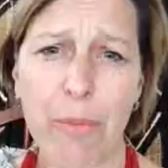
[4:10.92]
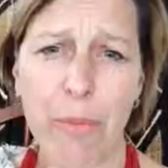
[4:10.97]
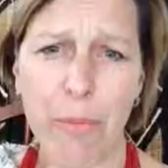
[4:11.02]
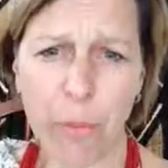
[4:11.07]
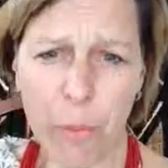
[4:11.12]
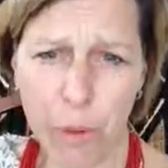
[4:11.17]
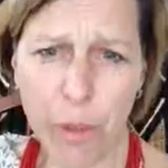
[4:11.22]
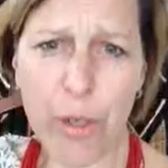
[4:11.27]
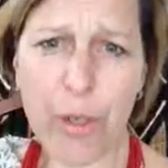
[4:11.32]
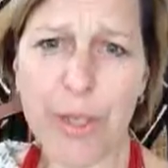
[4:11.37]

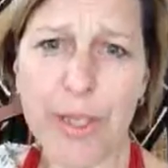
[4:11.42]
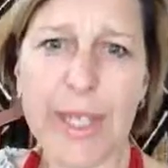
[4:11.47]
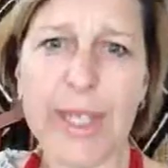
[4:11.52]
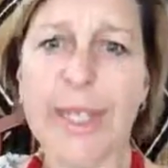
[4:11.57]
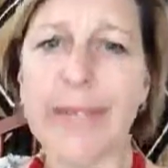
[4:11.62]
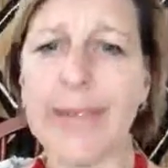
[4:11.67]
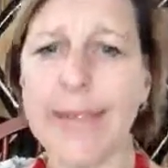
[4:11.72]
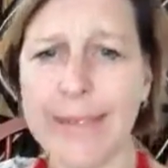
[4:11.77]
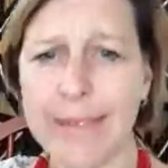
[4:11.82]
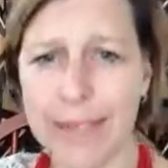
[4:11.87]
were
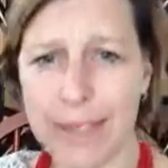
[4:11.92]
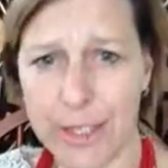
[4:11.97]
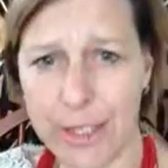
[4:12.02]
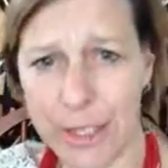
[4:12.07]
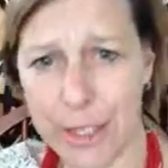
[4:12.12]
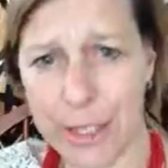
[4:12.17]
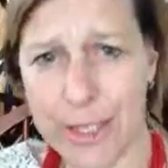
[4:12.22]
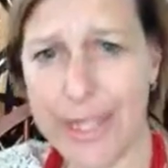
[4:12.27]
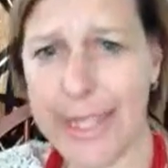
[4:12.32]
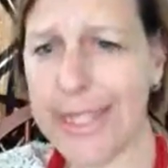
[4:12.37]
these
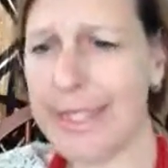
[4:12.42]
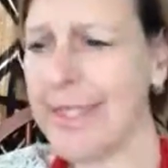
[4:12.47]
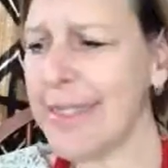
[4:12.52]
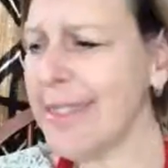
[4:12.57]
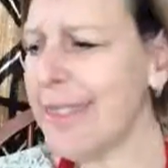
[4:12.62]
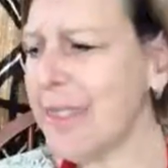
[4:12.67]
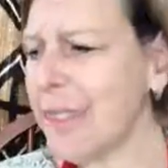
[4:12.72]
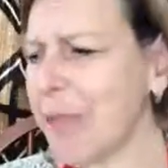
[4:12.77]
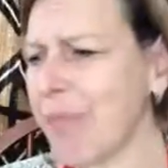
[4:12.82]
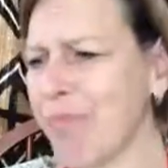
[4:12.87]

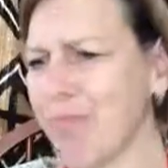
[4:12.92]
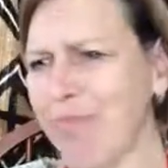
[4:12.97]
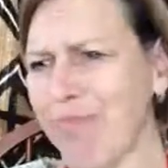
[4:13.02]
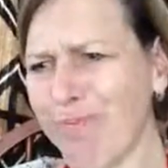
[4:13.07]
latrines,